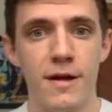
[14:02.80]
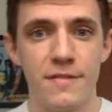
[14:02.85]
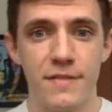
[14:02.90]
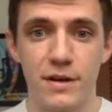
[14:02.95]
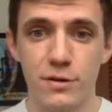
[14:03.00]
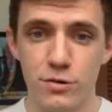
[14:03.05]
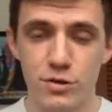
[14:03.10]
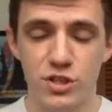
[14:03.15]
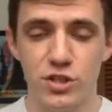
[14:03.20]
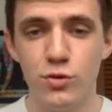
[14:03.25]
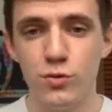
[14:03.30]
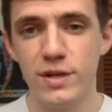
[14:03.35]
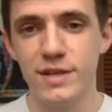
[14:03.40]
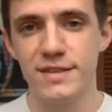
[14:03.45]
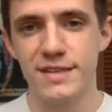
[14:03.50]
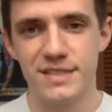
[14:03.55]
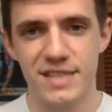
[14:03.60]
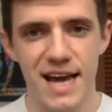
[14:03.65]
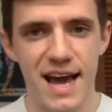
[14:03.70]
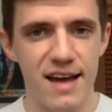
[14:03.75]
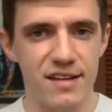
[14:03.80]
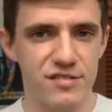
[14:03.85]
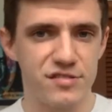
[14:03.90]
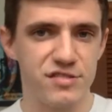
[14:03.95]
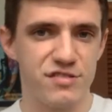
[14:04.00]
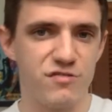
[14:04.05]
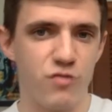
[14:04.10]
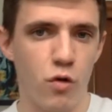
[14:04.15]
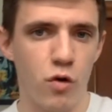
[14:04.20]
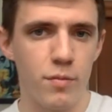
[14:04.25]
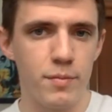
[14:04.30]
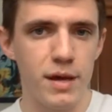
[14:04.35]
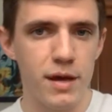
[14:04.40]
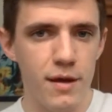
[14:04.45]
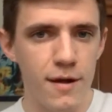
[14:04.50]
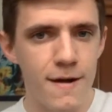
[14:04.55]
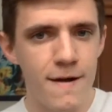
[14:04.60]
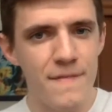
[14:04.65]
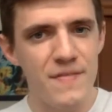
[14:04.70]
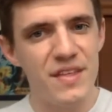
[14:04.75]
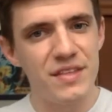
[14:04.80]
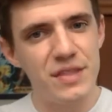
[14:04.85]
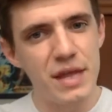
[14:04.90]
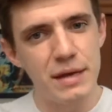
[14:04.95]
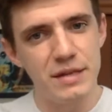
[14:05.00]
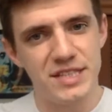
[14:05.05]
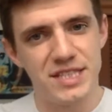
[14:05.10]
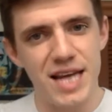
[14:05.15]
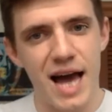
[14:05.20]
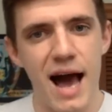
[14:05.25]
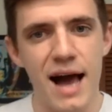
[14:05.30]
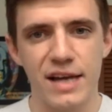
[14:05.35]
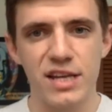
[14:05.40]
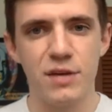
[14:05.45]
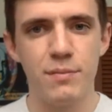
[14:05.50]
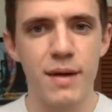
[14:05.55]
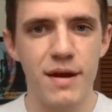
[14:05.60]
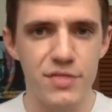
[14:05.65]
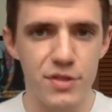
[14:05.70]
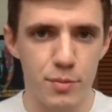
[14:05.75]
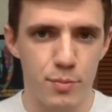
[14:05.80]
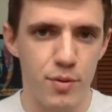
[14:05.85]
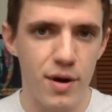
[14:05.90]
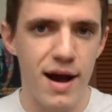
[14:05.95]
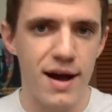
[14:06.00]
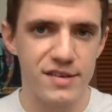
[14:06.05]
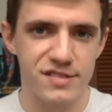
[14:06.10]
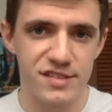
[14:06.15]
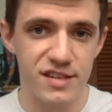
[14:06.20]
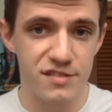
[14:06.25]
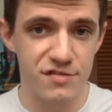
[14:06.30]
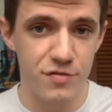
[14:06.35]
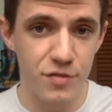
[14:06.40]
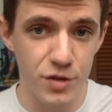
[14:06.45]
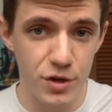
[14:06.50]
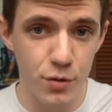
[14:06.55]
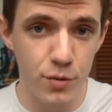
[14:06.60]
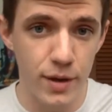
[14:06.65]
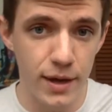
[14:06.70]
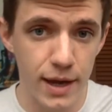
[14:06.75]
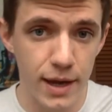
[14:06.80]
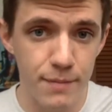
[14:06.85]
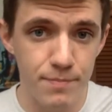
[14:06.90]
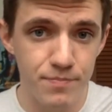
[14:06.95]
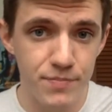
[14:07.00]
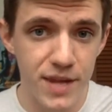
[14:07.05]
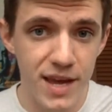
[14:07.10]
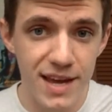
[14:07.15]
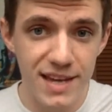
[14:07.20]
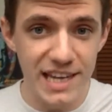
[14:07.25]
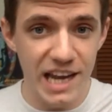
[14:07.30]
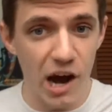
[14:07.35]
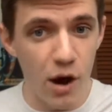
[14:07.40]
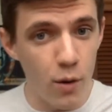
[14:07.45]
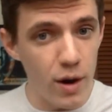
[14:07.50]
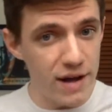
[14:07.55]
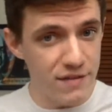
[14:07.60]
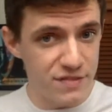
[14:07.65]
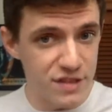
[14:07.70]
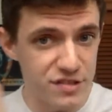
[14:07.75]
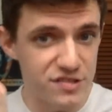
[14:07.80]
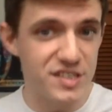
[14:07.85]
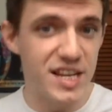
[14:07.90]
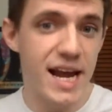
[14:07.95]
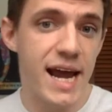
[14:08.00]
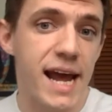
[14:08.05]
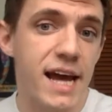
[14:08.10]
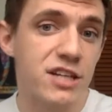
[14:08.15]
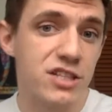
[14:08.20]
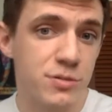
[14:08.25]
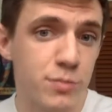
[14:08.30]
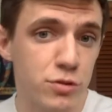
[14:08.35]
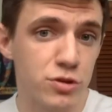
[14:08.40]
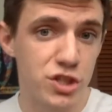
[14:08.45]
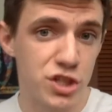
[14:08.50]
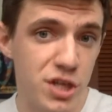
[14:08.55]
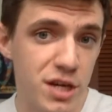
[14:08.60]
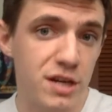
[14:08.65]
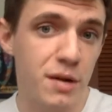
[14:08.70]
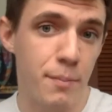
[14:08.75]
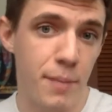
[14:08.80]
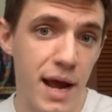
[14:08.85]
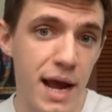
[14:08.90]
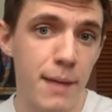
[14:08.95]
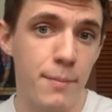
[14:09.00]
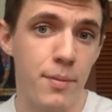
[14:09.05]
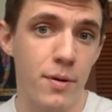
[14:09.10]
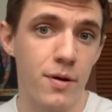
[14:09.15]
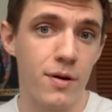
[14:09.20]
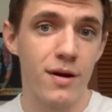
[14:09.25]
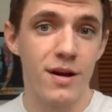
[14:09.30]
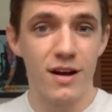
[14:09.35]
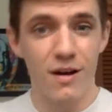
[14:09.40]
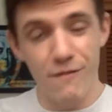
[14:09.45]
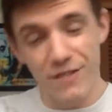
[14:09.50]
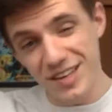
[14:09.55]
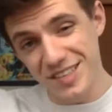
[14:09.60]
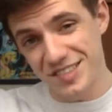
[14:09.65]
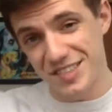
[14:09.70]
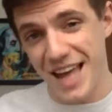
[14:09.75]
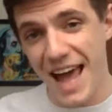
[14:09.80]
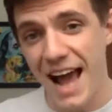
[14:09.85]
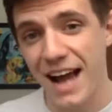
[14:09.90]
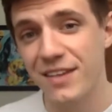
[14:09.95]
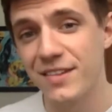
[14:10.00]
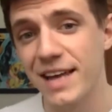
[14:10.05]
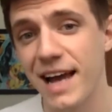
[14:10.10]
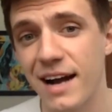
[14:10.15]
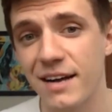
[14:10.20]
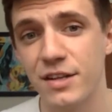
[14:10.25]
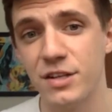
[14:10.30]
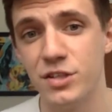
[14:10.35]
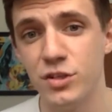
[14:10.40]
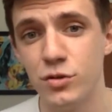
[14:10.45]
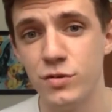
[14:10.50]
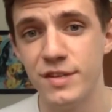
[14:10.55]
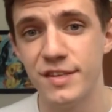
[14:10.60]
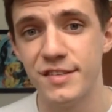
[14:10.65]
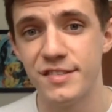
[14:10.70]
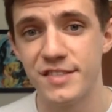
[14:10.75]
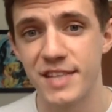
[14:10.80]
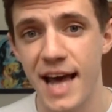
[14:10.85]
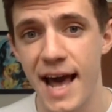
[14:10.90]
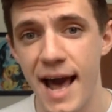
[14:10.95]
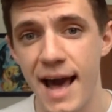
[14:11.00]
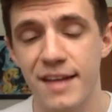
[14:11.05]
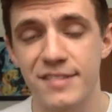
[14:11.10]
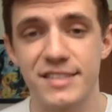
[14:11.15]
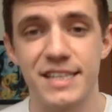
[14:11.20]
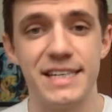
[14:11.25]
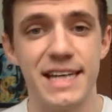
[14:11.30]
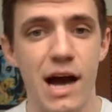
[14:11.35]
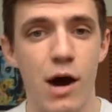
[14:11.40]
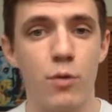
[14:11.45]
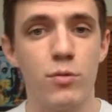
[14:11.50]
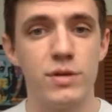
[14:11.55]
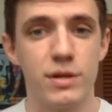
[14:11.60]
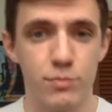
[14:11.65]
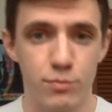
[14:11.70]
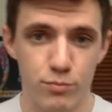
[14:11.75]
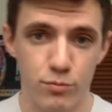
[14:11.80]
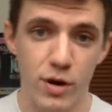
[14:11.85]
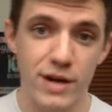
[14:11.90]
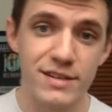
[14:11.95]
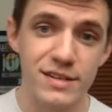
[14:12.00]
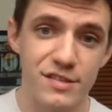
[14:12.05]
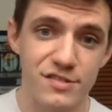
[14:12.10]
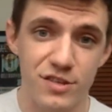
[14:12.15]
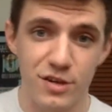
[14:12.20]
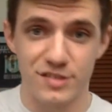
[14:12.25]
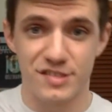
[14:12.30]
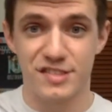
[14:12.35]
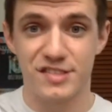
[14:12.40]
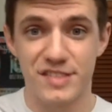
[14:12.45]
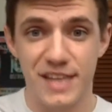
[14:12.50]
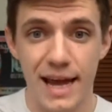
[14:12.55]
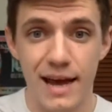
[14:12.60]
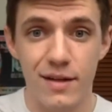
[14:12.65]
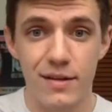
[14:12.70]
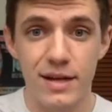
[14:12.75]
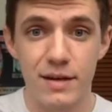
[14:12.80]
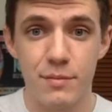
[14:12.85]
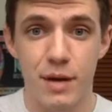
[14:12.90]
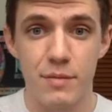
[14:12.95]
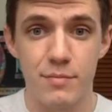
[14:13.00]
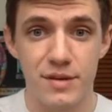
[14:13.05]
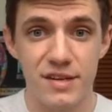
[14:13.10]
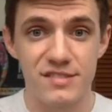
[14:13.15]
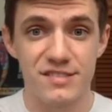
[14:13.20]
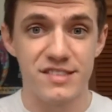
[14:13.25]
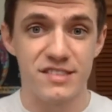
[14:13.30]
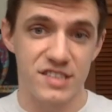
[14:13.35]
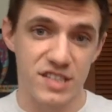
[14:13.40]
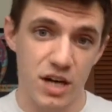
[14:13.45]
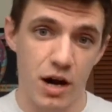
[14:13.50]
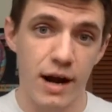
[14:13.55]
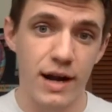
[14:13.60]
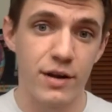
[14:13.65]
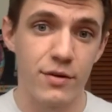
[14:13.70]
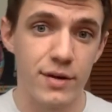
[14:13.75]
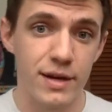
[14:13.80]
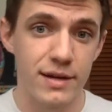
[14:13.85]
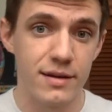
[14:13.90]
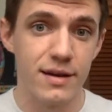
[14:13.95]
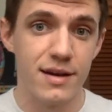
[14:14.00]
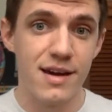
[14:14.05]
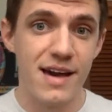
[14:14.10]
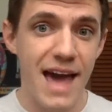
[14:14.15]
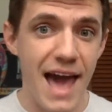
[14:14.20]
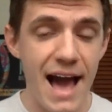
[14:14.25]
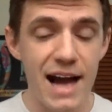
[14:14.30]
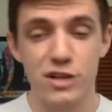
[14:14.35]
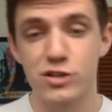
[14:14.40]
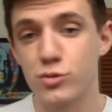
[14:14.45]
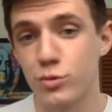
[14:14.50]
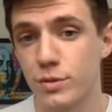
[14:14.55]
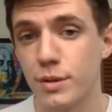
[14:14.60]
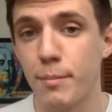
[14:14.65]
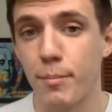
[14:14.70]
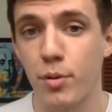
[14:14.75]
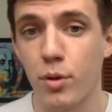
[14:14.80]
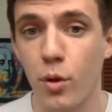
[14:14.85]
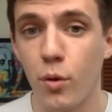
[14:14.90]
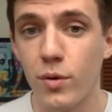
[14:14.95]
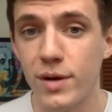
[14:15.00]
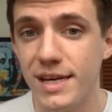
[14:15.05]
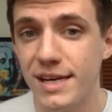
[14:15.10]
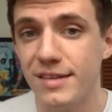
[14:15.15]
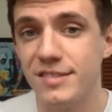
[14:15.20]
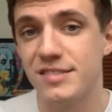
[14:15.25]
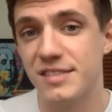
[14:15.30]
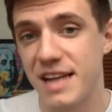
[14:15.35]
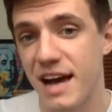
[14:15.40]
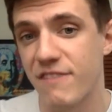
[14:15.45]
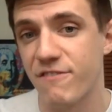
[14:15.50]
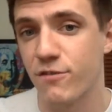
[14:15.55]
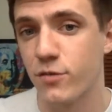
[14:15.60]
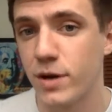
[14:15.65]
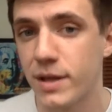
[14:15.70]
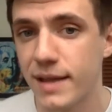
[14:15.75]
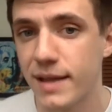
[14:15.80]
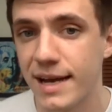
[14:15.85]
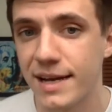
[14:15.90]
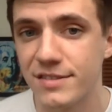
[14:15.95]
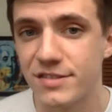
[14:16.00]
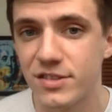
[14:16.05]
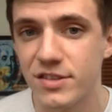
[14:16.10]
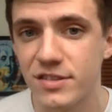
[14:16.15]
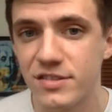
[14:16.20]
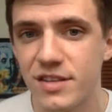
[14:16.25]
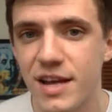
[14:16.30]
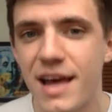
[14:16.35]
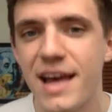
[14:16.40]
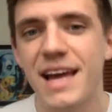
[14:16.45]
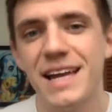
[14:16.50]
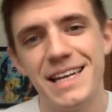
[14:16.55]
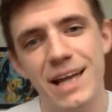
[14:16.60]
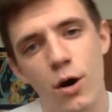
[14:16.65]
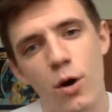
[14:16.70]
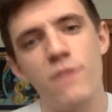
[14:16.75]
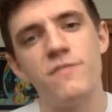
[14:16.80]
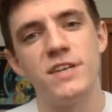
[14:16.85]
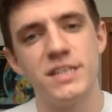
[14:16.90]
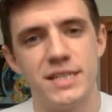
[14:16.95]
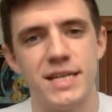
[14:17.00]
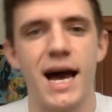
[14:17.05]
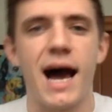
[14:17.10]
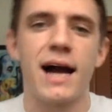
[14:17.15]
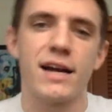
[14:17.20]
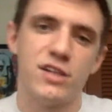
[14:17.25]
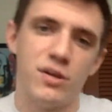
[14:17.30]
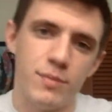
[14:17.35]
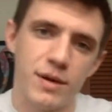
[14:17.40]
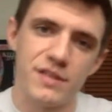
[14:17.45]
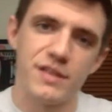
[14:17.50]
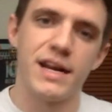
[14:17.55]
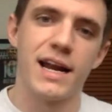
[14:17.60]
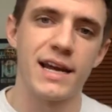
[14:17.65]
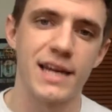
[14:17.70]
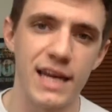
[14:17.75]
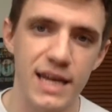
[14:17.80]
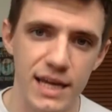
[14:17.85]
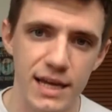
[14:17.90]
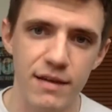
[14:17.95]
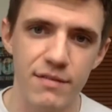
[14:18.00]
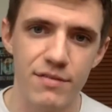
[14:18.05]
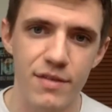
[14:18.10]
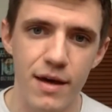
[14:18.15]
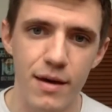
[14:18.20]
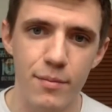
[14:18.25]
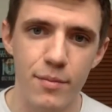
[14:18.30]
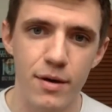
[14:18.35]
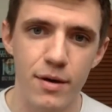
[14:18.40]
that are doing the tasks for me, and they document their process for doing it. Now I have this tangible sheet of paper of exactly how to do this task. And now when I'm ready to start scaling my business and hiring actual employees and not freelancers, now I have a document that I can give them.